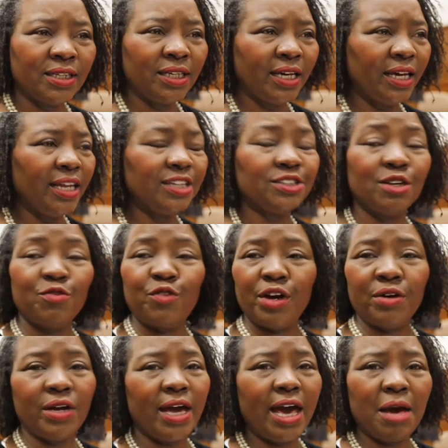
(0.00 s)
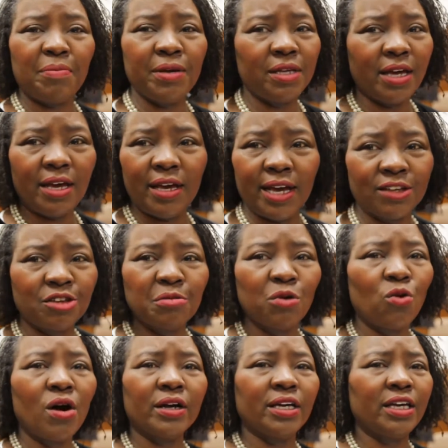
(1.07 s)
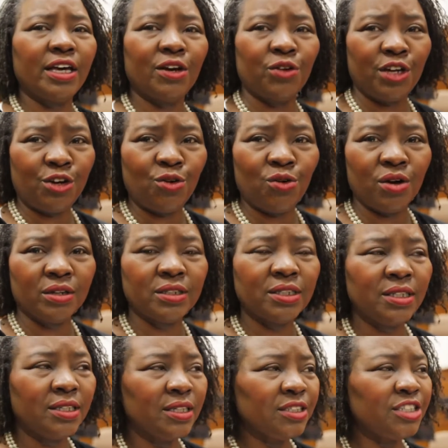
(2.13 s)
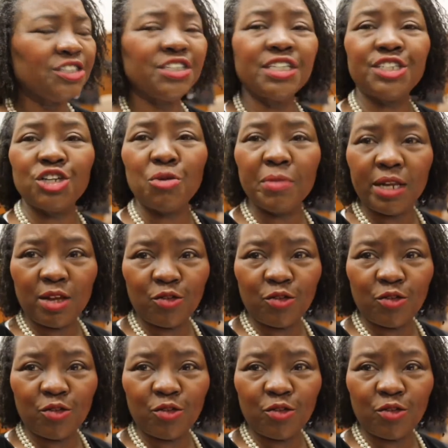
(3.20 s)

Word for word: and it's a very happy day at the Milwaukee County Court to see so many